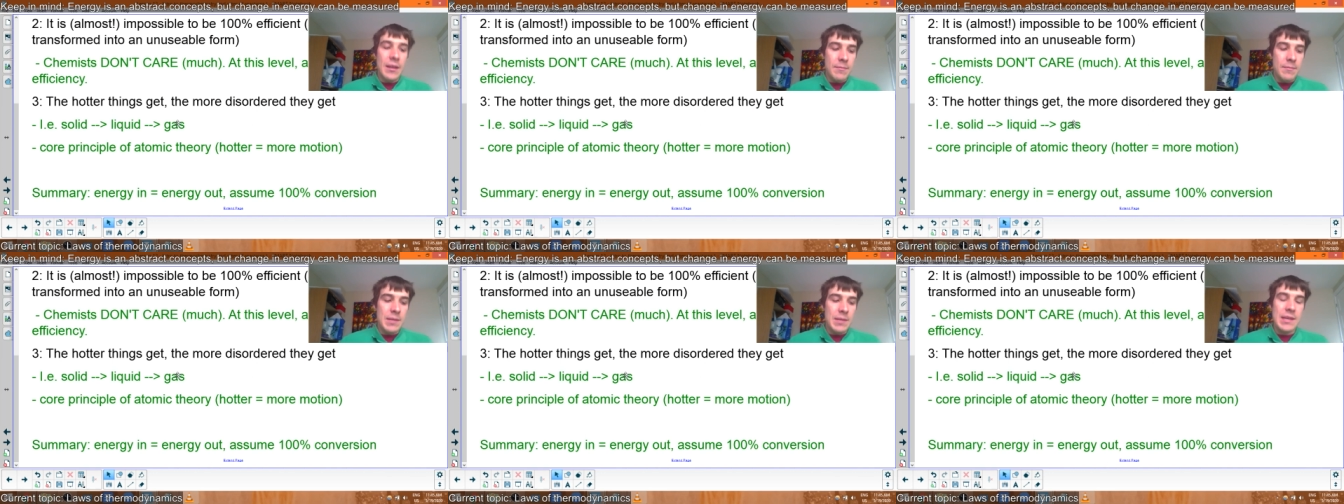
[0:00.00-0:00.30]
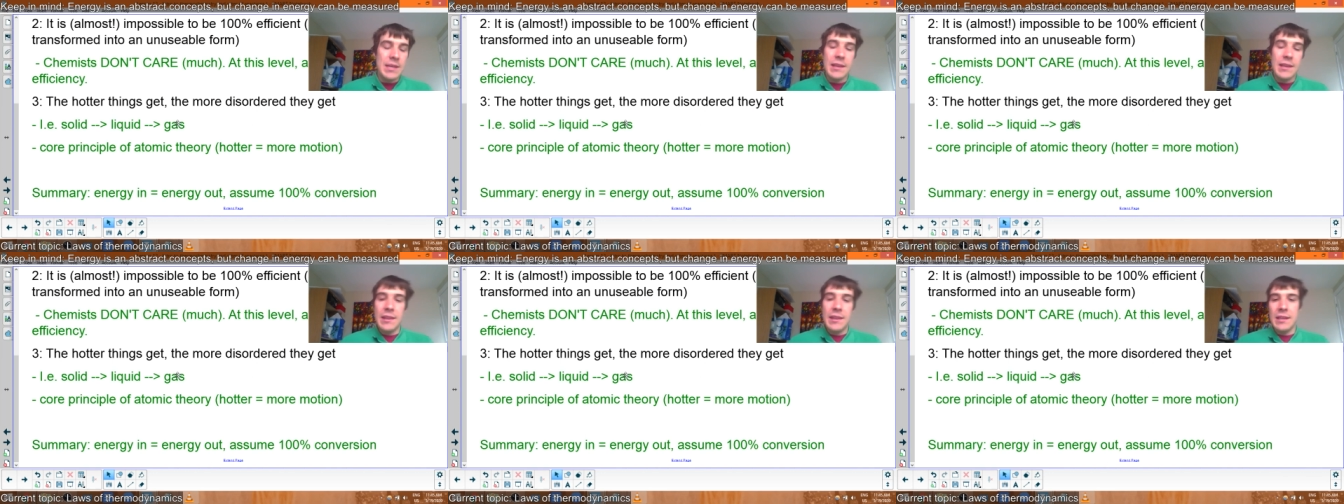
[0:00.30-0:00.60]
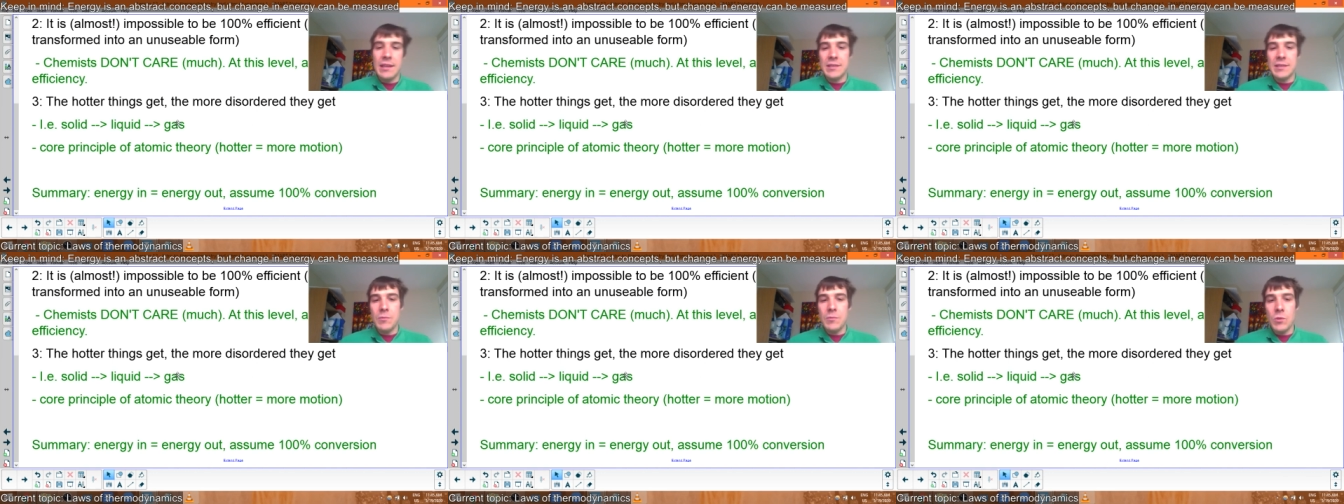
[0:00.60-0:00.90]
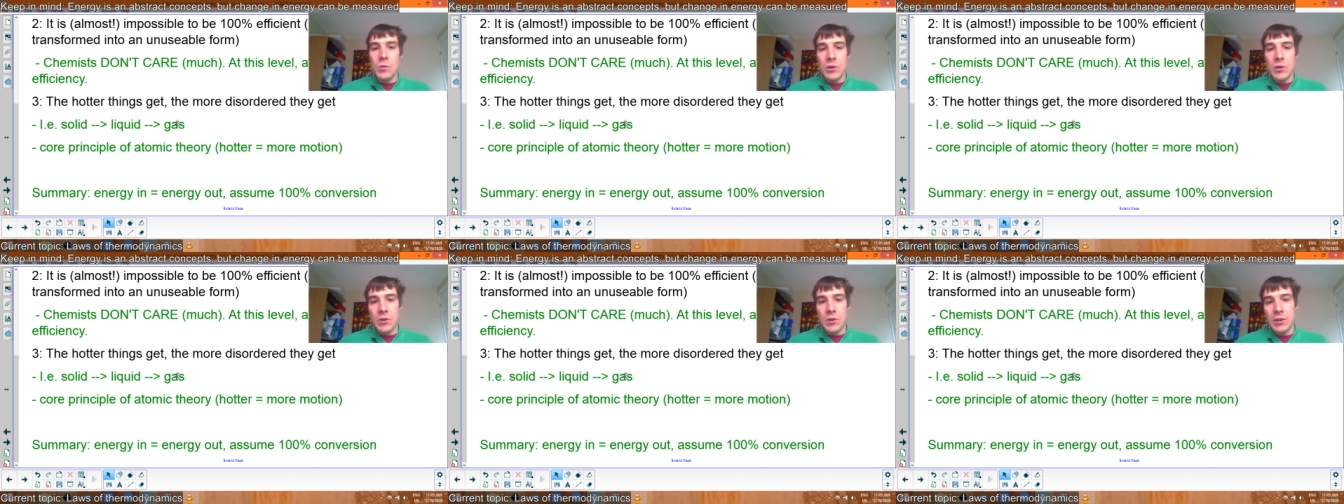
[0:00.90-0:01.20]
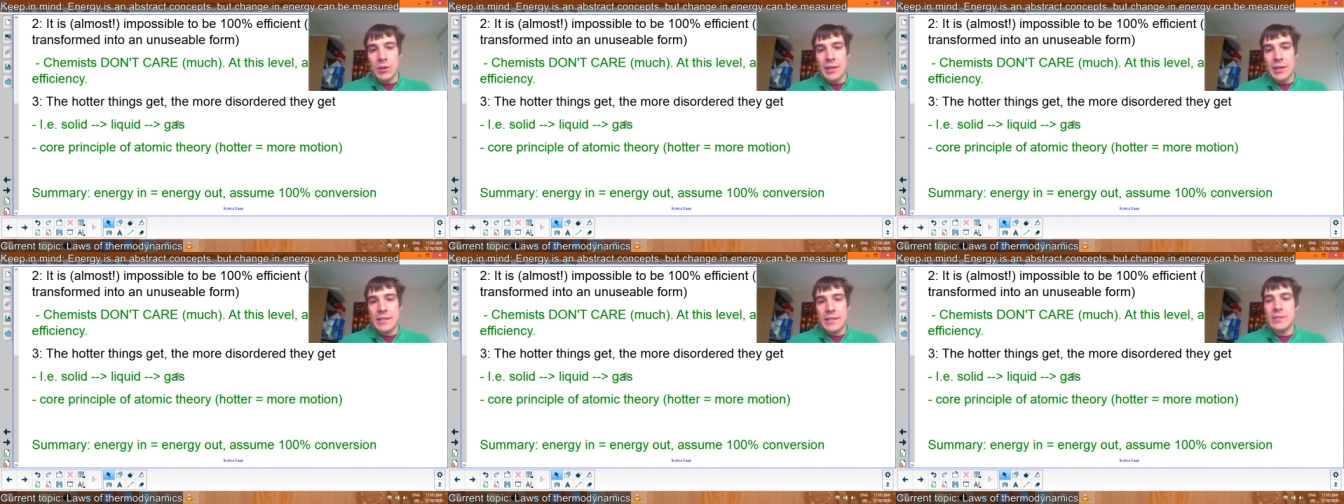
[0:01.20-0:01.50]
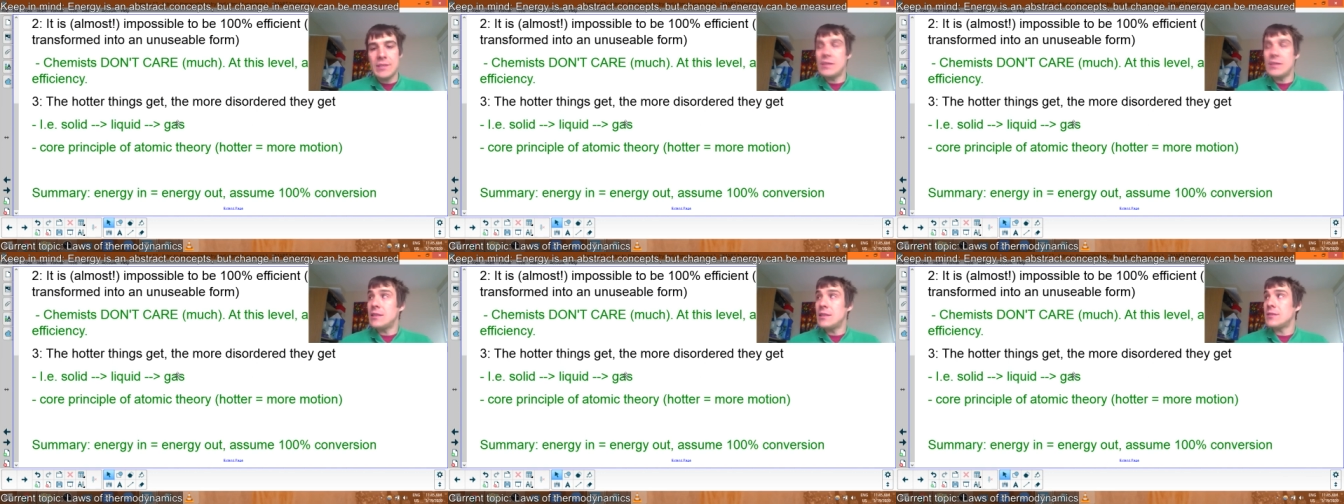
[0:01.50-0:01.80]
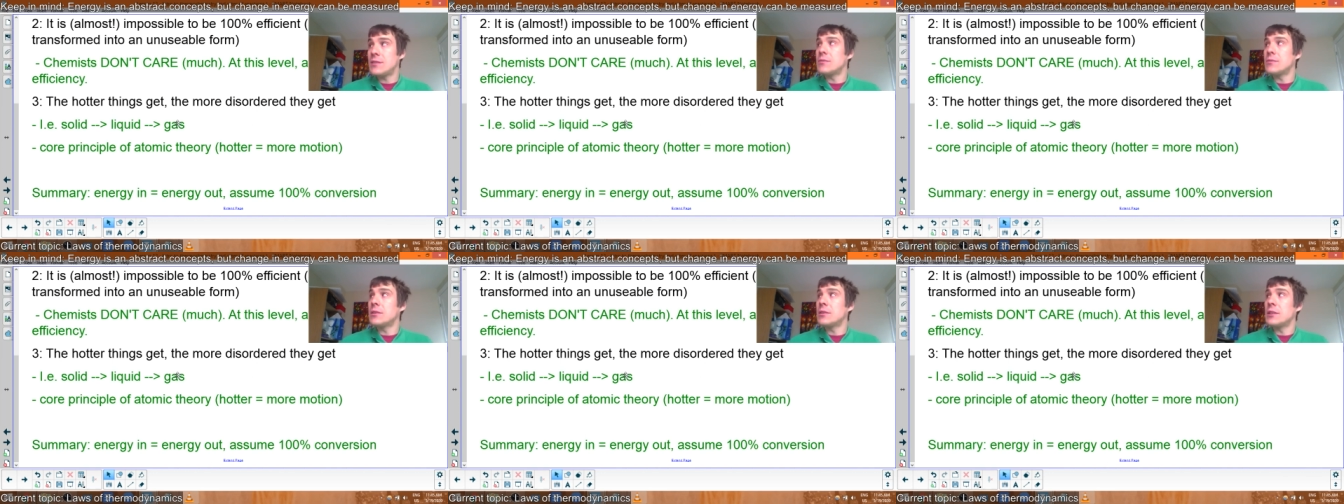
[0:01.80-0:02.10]
making things more or less
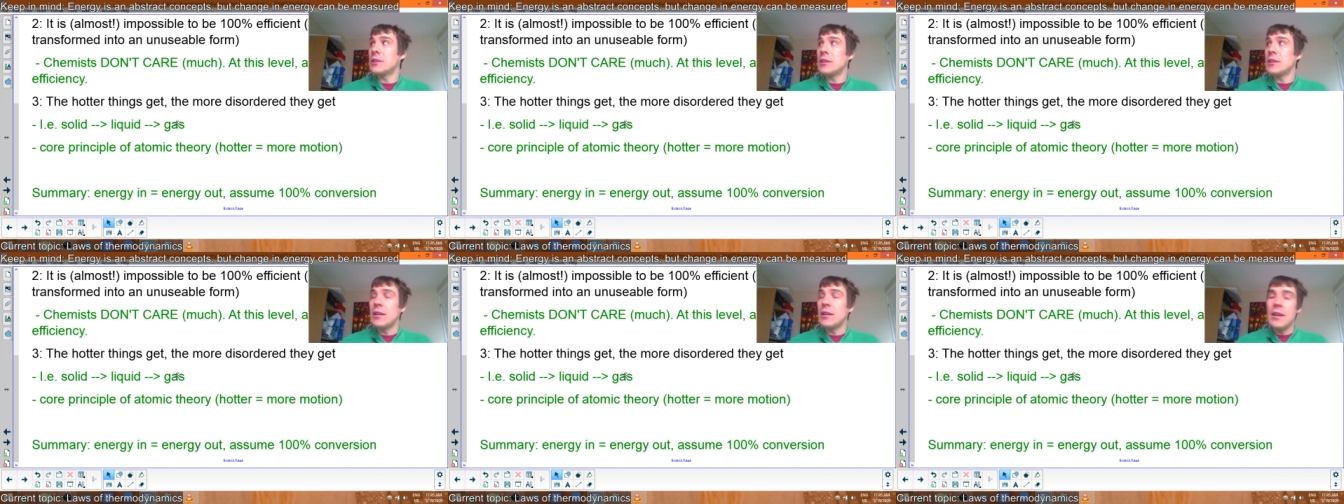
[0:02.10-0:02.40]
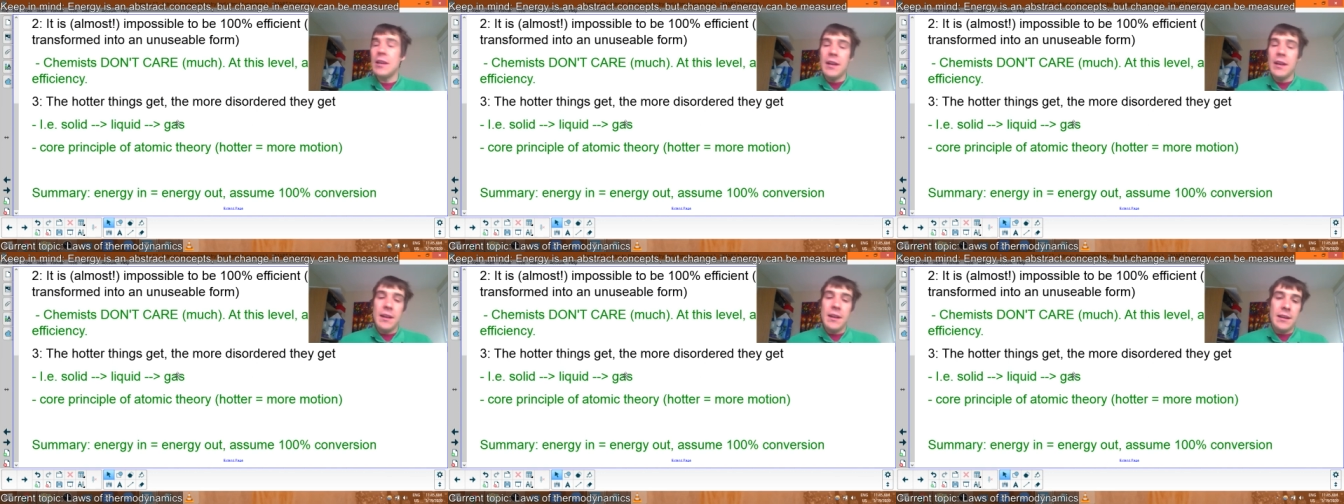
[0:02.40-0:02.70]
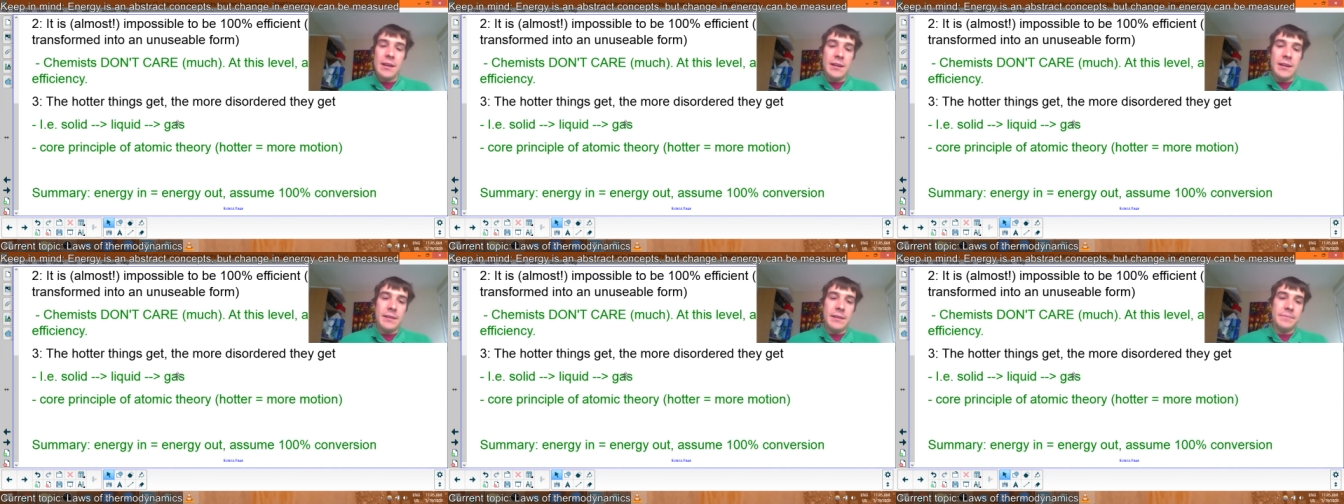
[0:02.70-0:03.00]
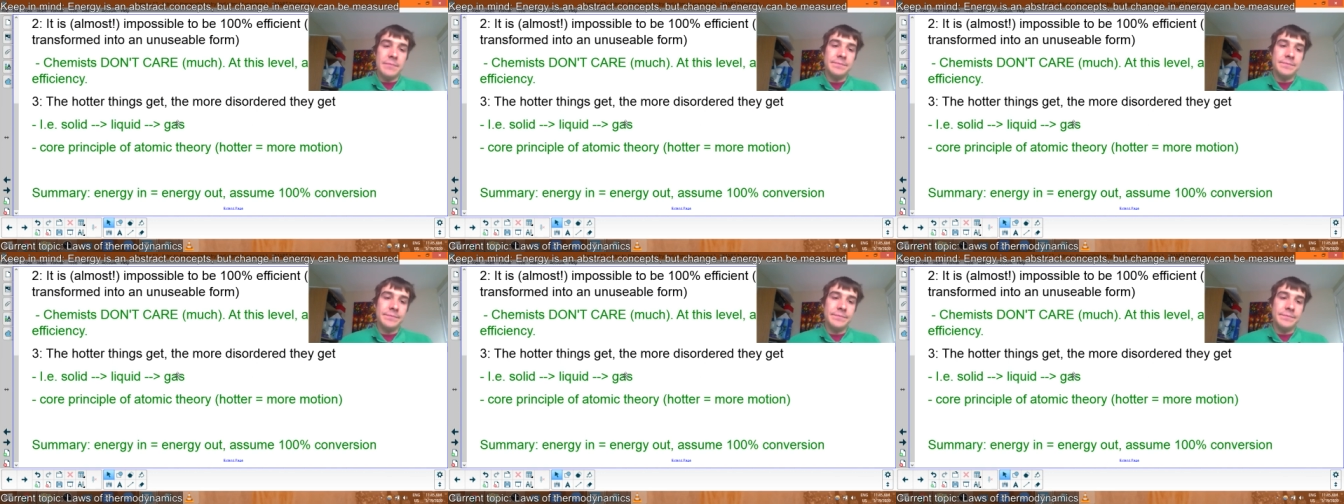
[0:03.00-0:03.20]
disordered. And